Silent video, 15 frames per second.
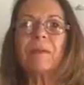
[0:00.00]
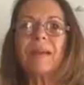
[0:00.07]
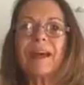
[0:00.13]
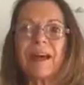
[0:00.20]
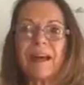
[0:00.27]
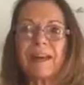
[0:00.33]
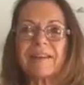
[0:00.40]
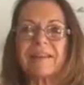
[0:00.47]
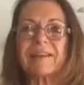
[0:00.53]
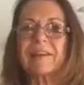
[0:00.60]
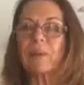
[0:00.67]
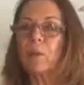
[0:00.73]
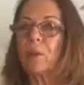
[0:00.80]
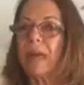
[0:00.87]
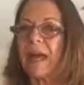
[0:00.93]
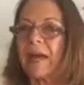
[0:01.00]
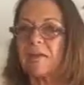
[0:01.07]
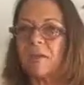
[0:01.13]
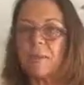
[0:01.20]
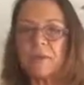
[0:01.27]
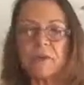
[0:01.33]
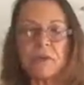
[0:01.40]
because we
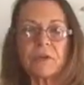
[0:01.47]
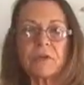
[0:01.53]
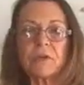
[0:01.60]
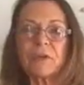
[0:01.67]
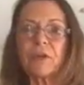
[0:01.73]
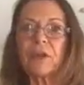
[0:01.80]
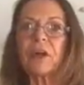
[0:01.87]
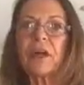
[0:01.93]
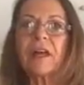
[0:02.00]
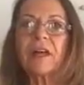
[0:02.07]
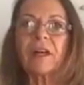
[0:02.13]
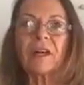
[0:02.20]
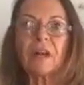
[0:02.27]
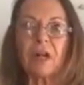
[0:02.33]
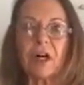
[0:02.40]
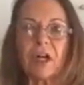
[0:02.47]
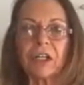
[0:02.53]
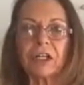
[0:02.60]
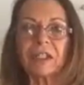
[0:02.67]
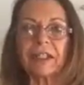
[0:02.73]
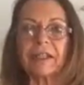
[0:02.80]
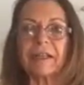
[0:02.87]
have beautiful
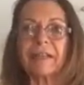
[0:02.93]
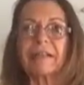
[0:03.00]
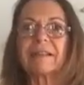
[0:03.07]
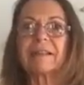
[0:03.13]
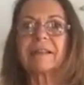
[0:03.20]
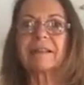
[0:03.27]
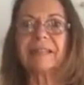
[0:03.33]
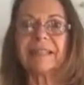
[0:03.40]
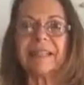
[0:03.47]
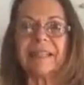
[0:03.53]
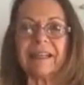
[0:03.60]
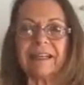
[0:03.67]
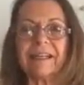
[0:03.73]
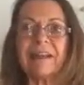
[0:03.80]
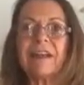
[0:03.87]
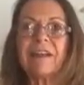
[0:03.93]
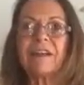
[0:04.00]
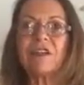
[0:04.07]
garlic, leek,